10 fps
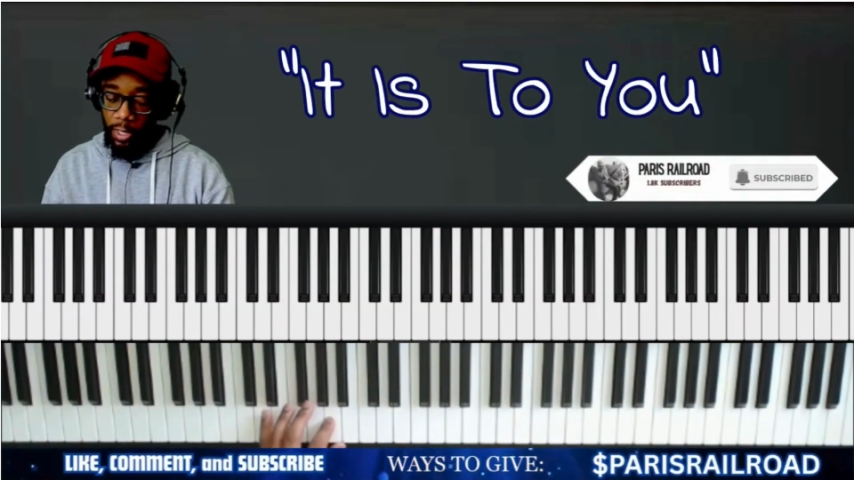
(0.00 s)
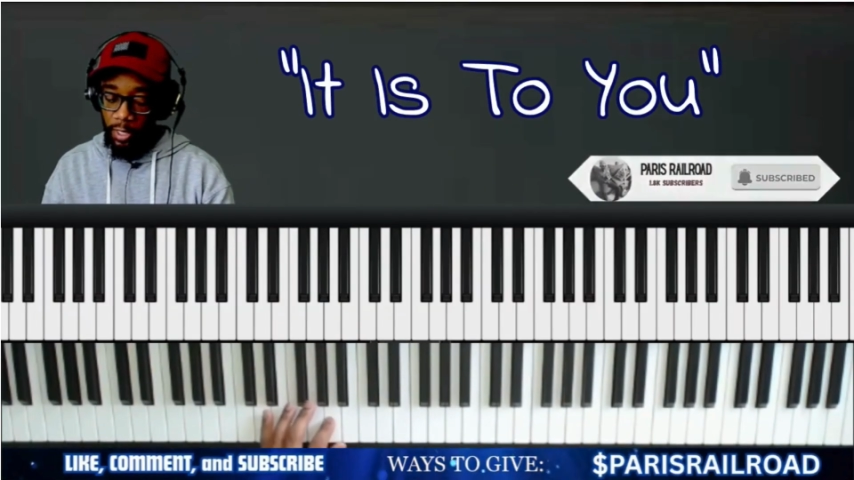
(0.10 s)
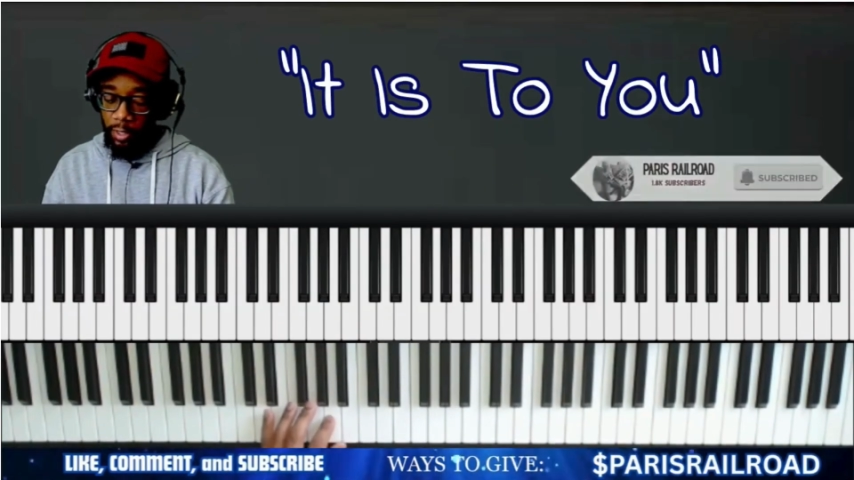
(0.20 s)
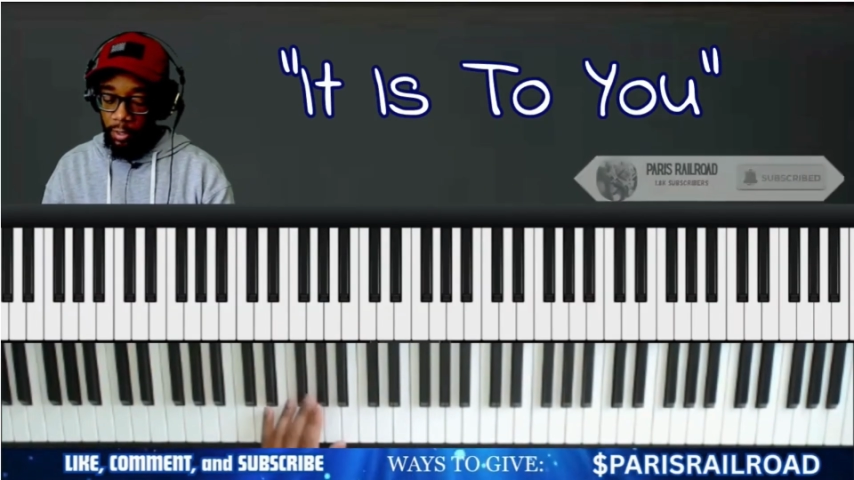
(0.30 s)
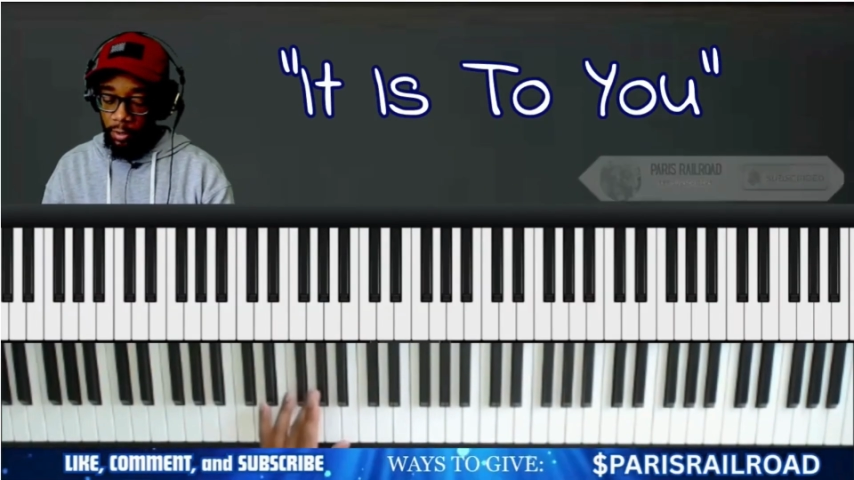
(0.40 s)

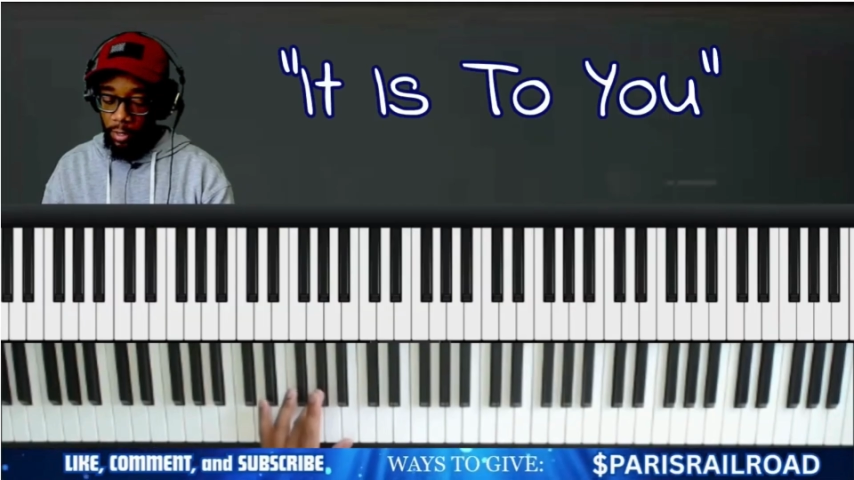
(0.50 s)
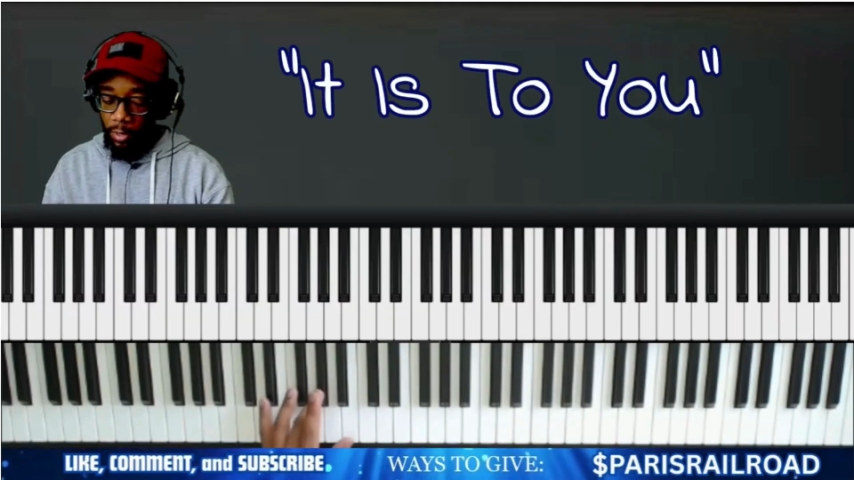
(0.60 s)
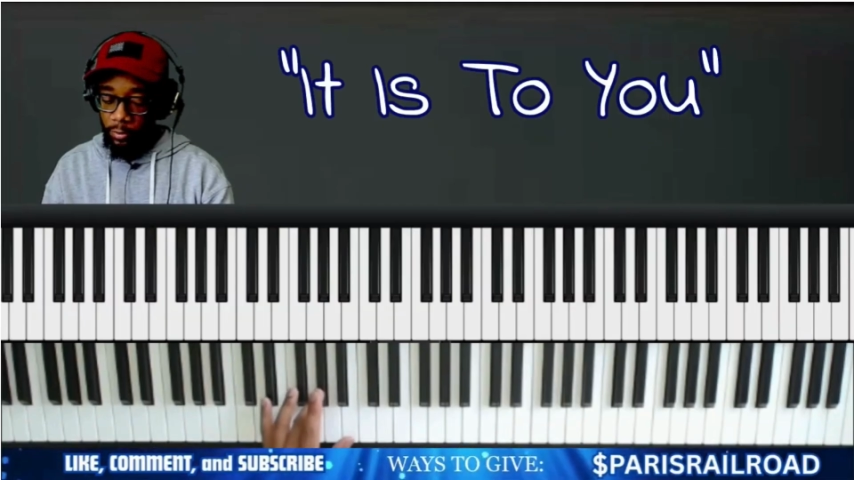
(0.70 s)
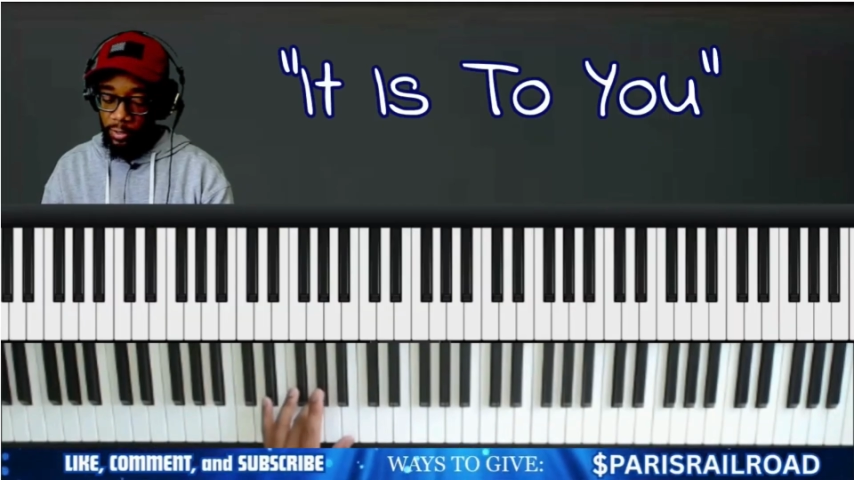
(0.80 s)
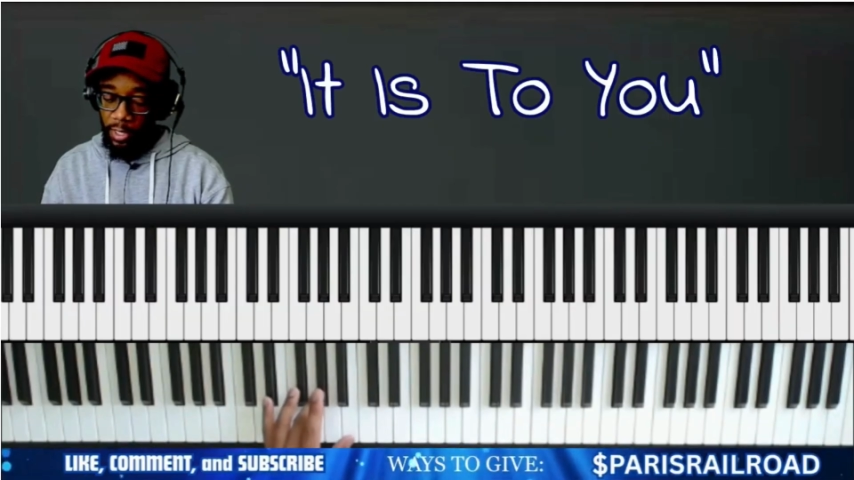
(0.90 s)
A, I
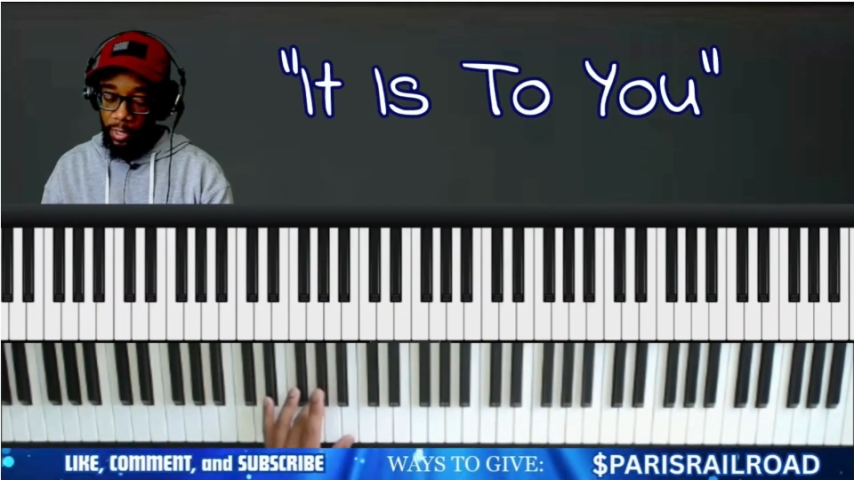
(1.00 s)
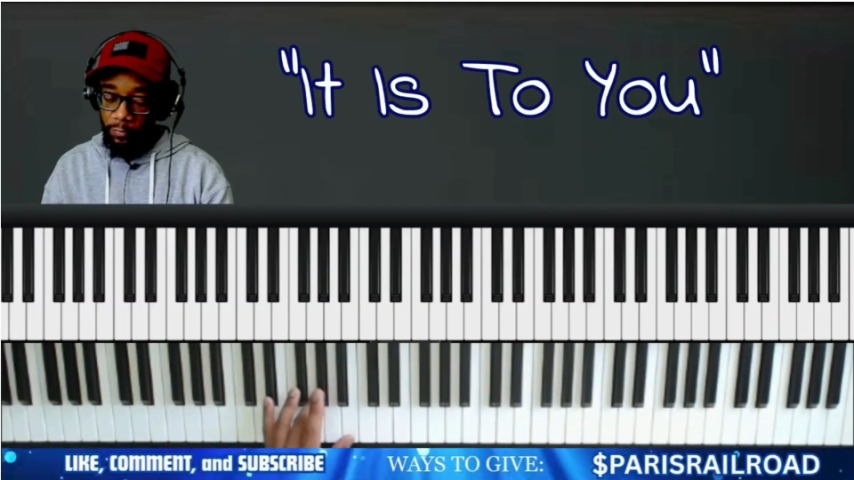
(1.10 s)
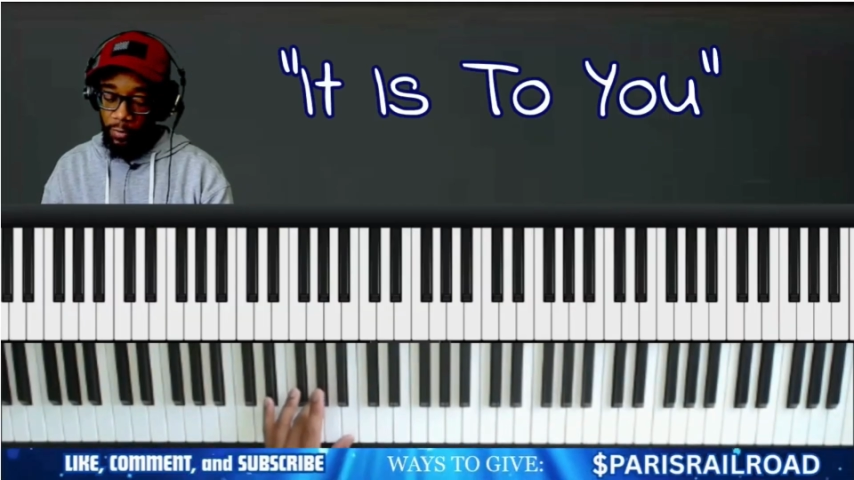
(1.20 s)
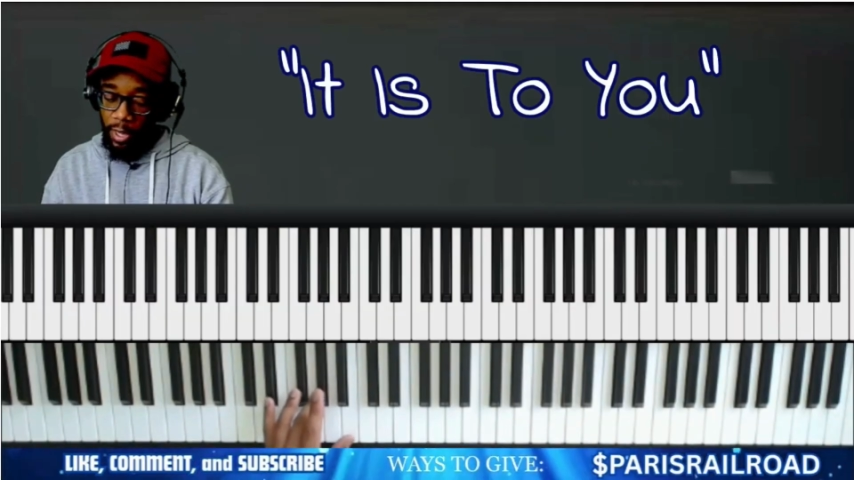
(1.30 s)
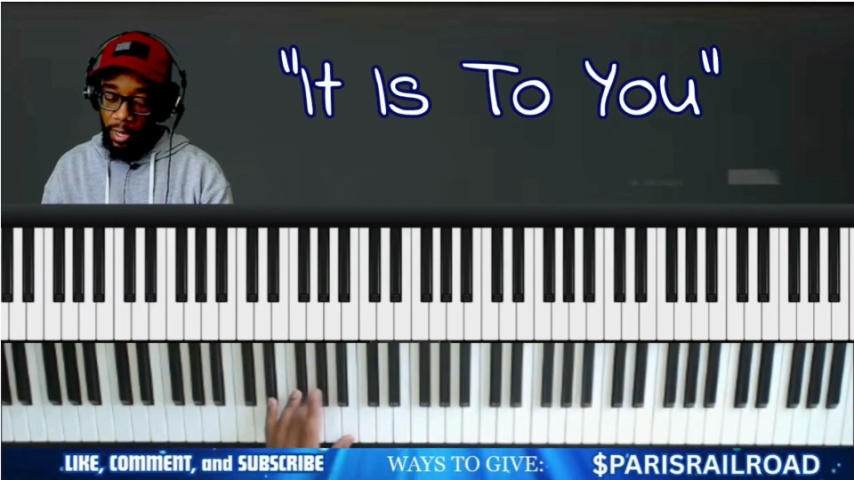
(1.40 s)
went to A
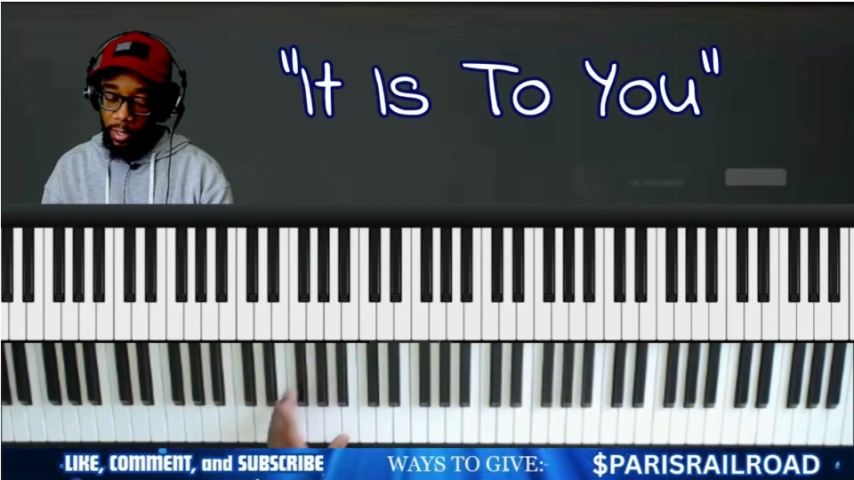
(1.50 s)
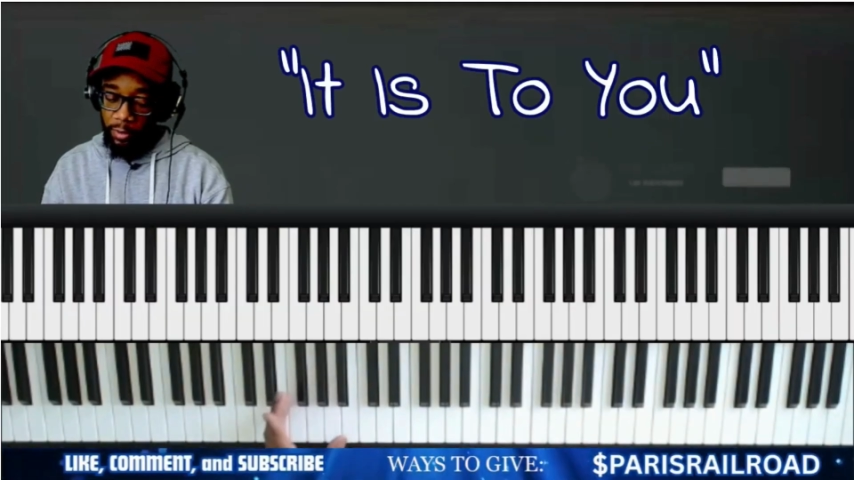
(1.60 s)
flat.